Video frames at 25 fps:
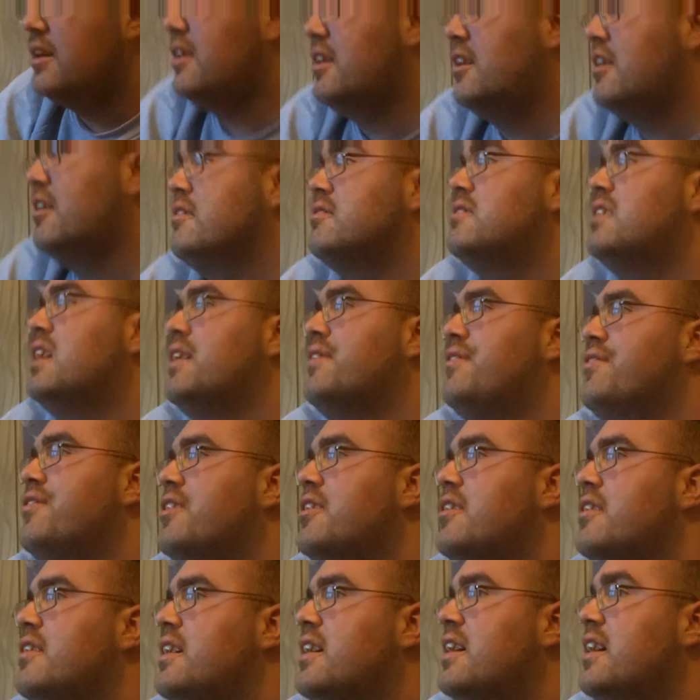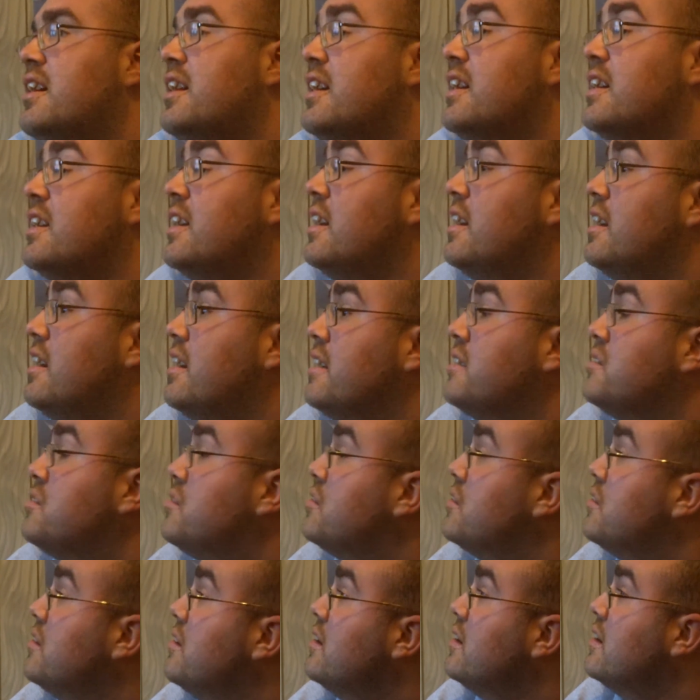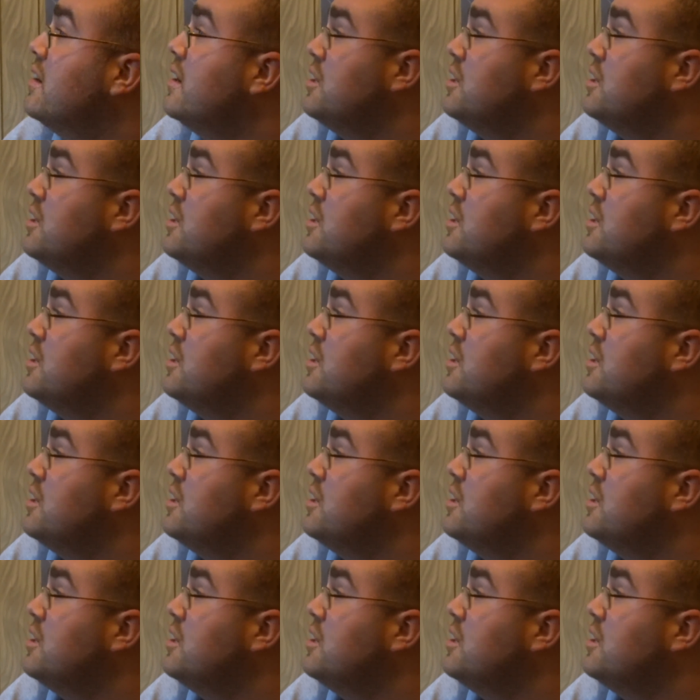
Oh, definitely, yeah, yes.